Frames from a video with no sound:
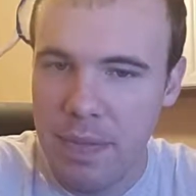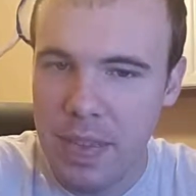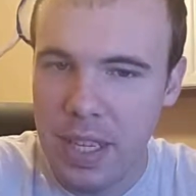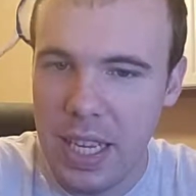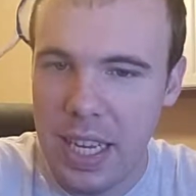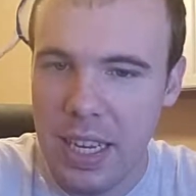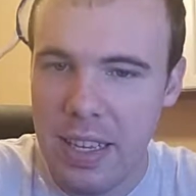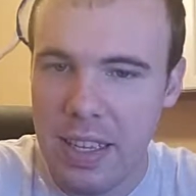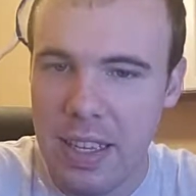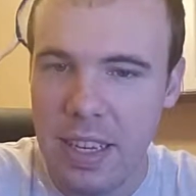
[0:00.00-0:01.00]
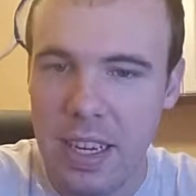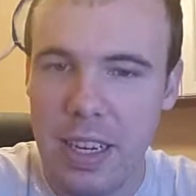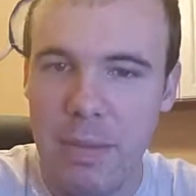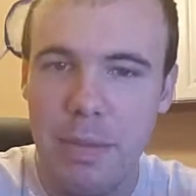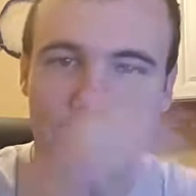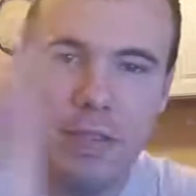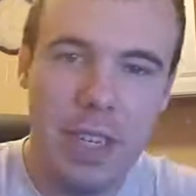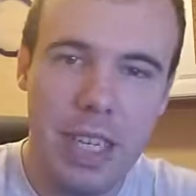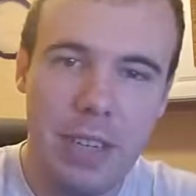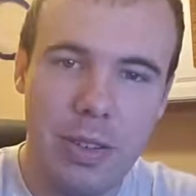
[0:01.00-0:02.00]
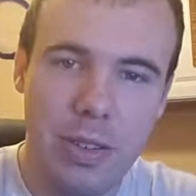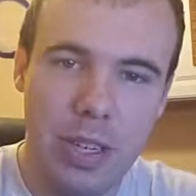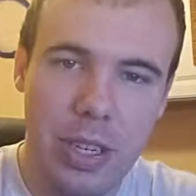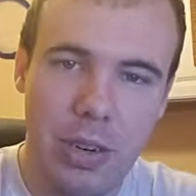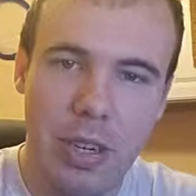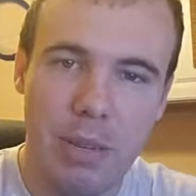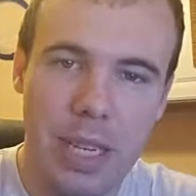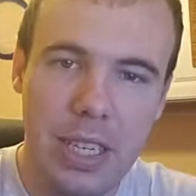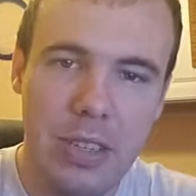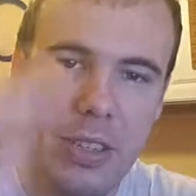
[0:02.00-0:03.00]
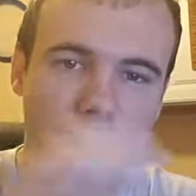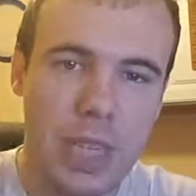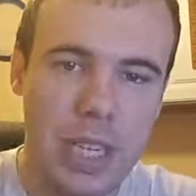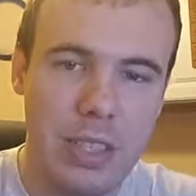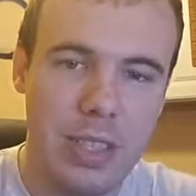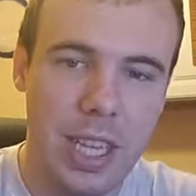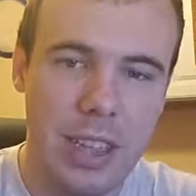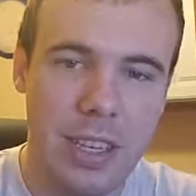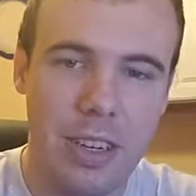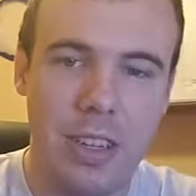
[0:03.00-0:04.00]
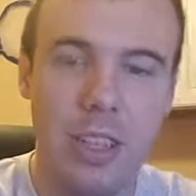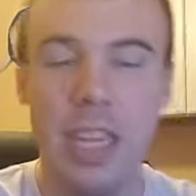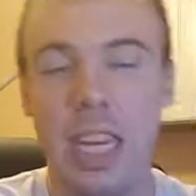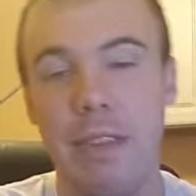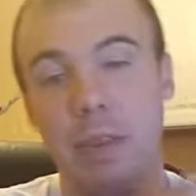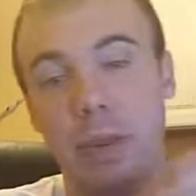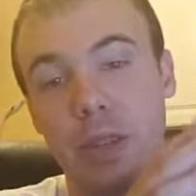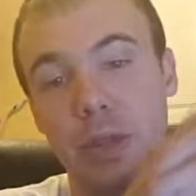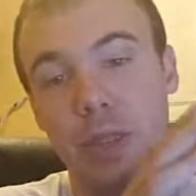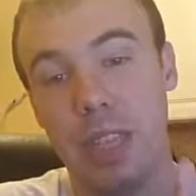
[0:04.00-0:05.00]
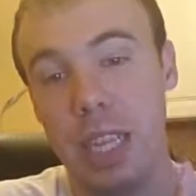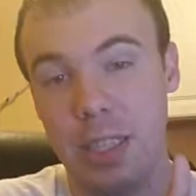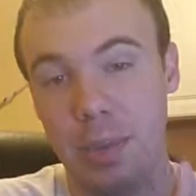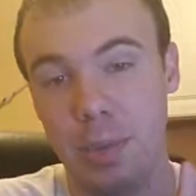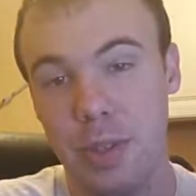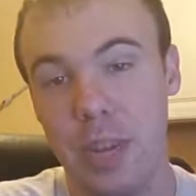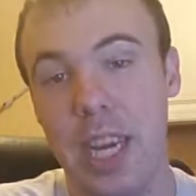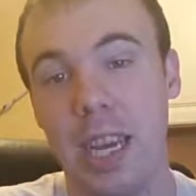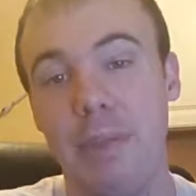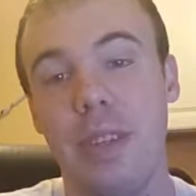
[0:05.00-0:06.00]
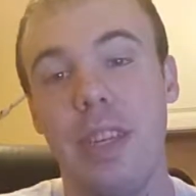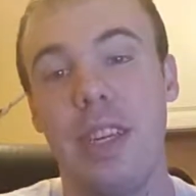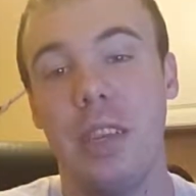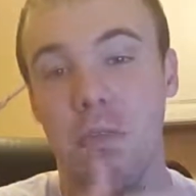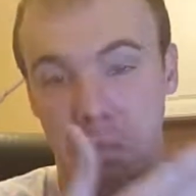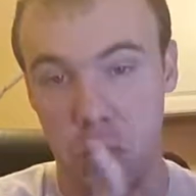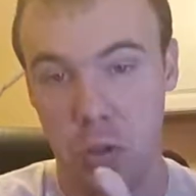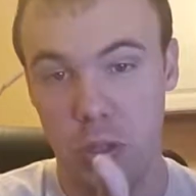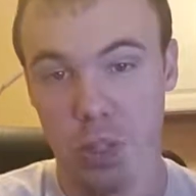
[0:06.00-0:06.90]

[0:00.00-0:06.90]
Yeah. Um, this video is going to go on my YouTube channel, Zenthanol. Everyone who is not subscribed should